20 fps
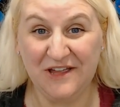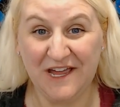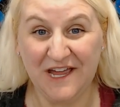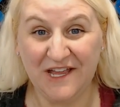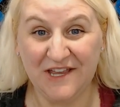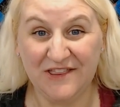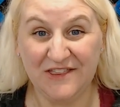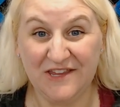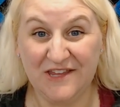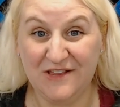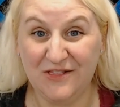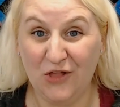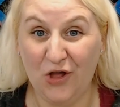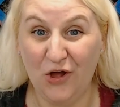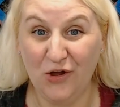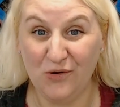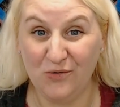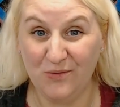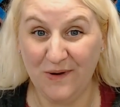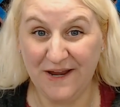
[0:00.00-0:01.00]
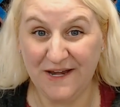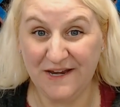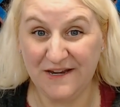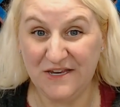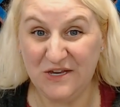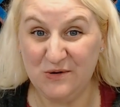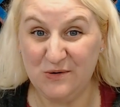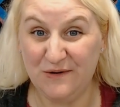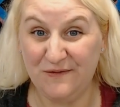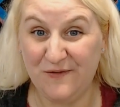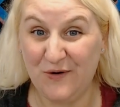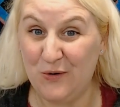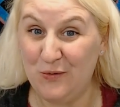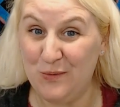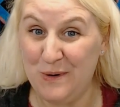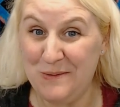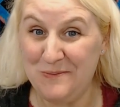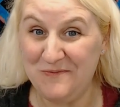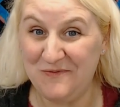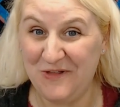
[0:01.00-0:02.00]
and the long-awaited UFO
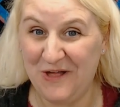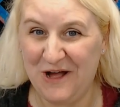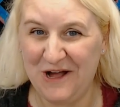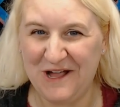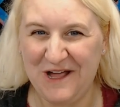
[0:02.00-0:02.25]
WIP Vlog